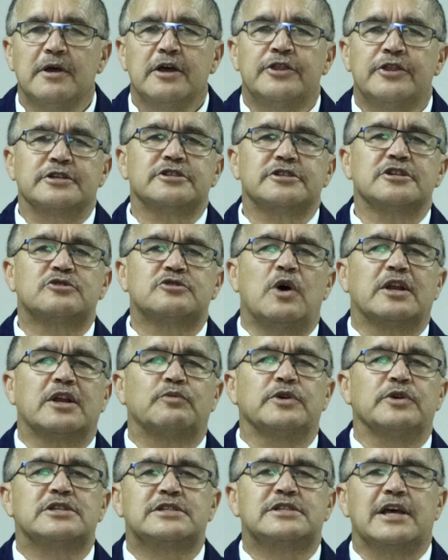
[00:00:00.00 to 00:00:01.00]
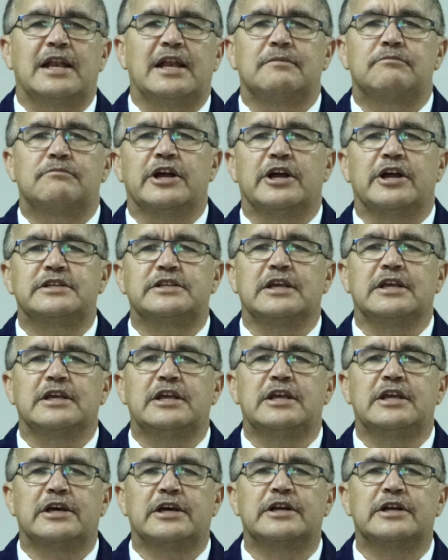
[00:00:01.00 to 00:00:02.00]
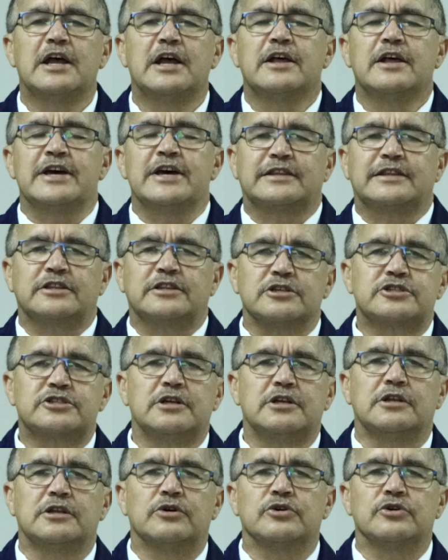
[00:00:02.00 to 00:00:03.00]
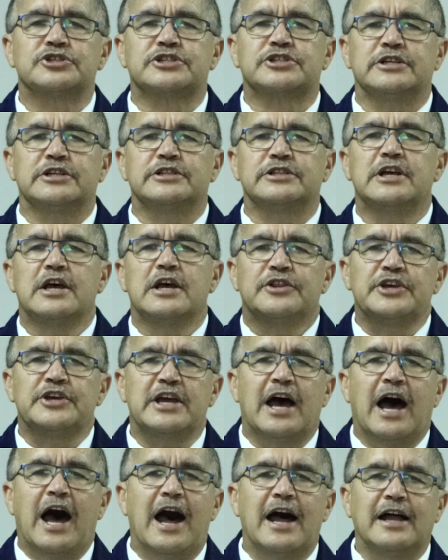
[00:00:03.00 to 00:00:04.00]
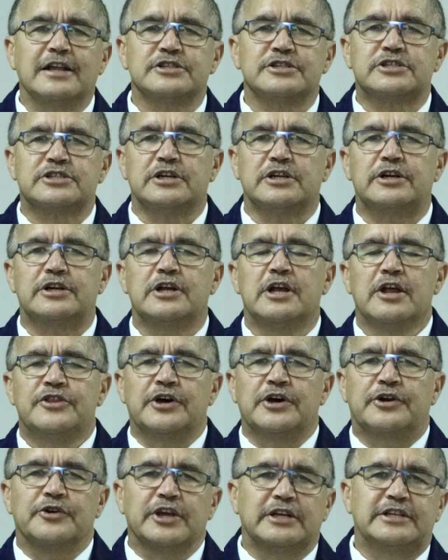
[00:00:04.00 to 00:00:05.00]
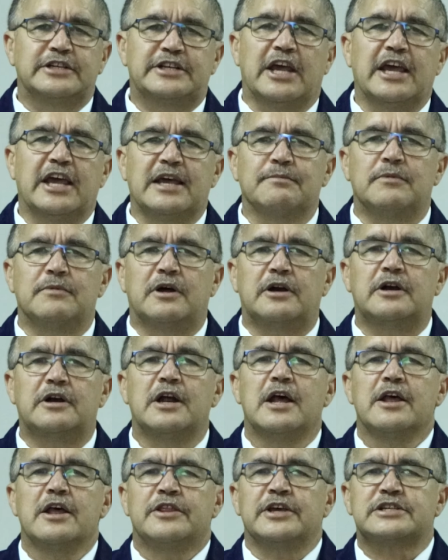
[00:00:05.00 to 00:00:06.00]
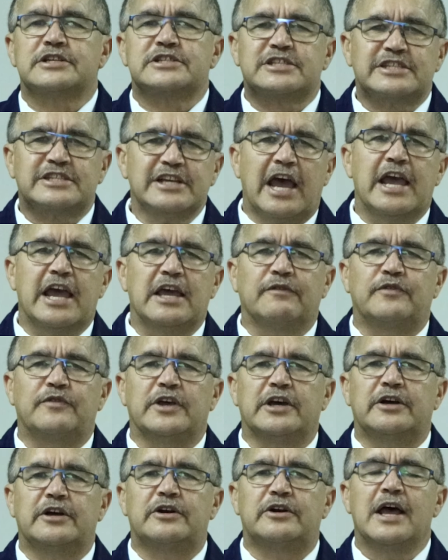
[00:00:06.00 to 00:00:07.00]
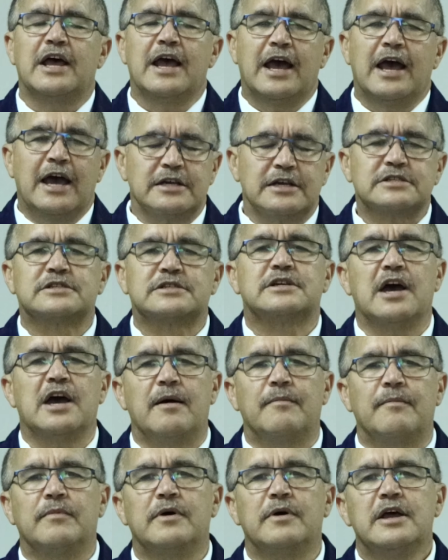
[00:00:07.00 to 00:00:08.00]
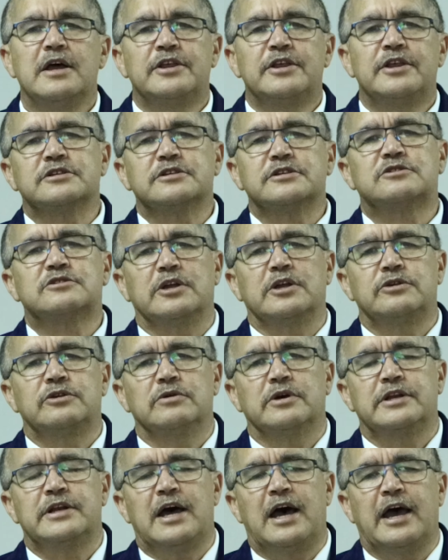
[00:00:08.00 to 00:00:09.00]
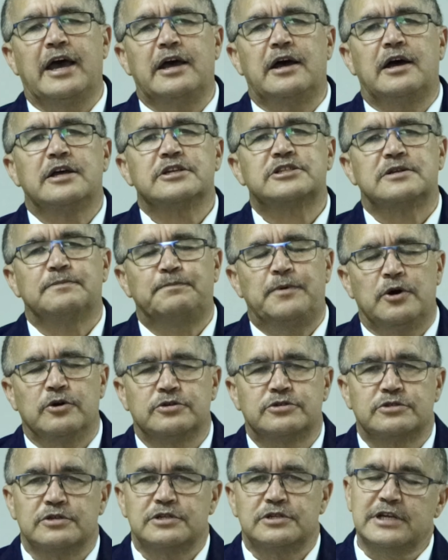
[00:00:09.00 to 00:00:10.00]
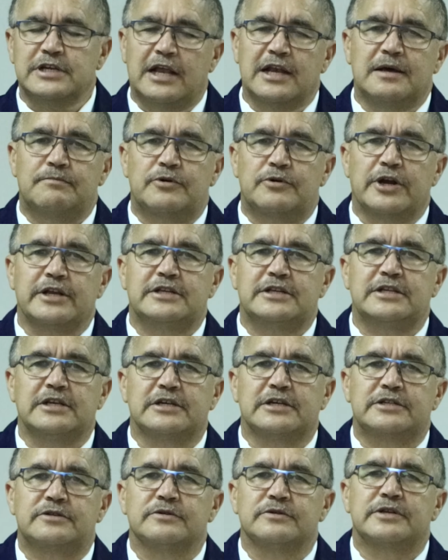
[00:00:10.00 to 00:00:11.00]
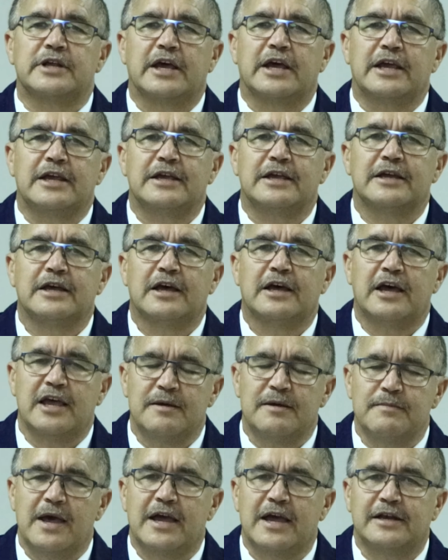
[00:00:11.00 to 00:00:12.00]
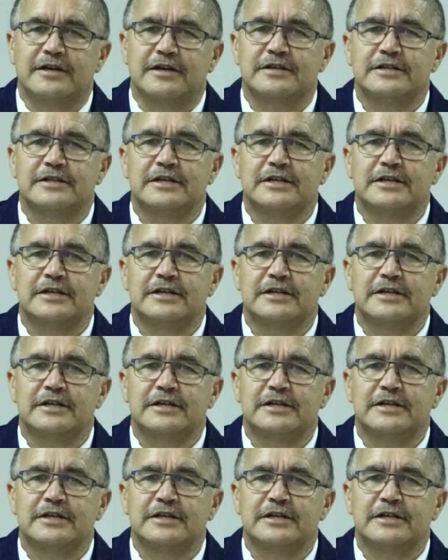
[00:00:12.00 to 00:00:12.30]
This is what we're celebrating here, that the solution, the answer, the Redeemer, the Savior has come. This is what you and I are supposed to celebrate here today. Amen.